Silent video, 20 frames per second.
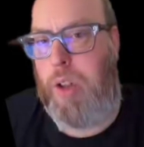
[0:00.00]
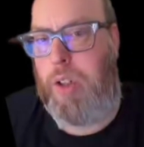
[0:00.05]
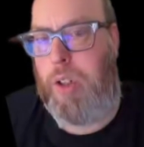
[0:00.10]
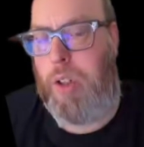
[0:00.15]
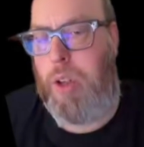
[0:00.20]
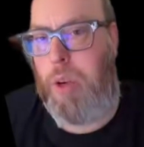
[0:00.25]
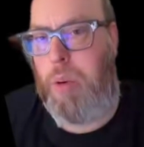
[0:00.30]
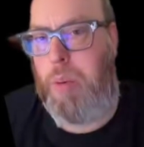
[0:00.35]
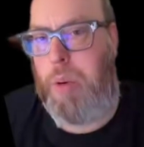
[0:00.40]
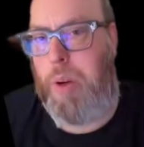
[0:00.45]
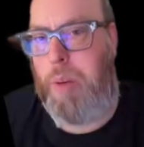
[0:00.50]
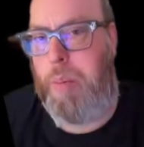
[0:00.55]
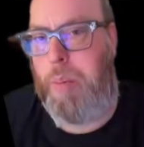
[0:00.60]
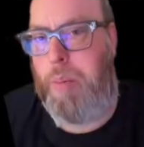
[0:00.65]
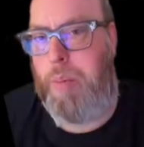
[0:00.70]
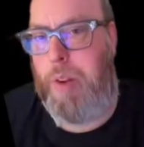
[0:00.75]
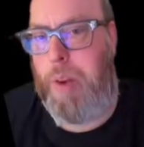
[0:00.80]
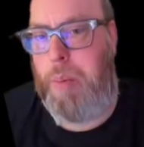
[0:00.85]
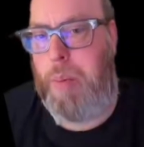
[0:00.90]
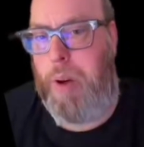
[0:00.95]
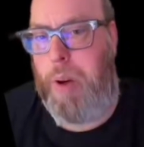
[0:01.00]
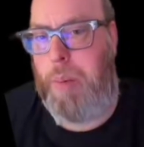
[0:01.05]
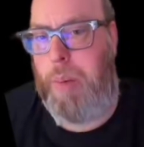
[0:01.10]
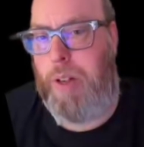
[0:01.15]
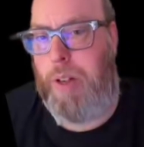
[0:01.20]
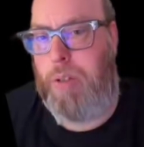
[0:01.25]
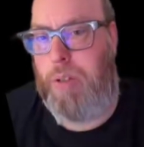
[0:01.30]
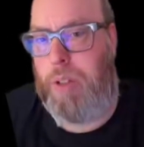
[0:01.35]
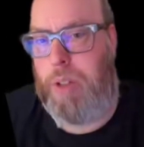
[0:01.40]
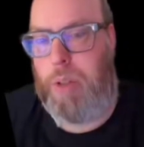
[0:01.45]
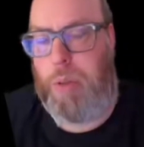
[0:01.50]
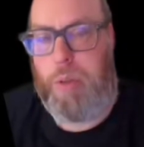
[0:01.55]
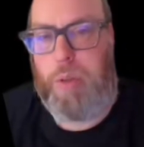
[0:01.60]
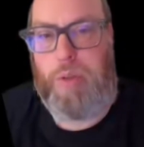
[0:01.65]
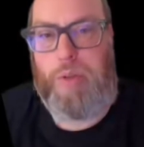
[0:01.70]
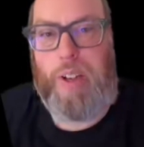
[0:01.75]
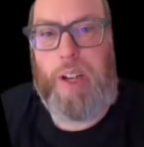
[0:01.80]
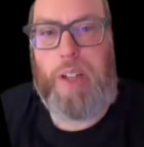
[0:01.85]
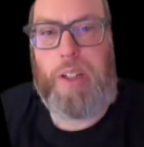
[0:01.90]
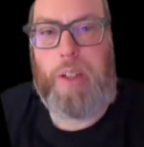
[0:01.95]
so that might be the result
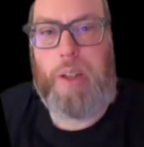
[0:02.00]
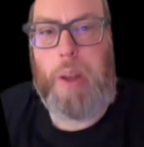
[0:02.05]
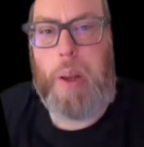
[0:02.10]
of that.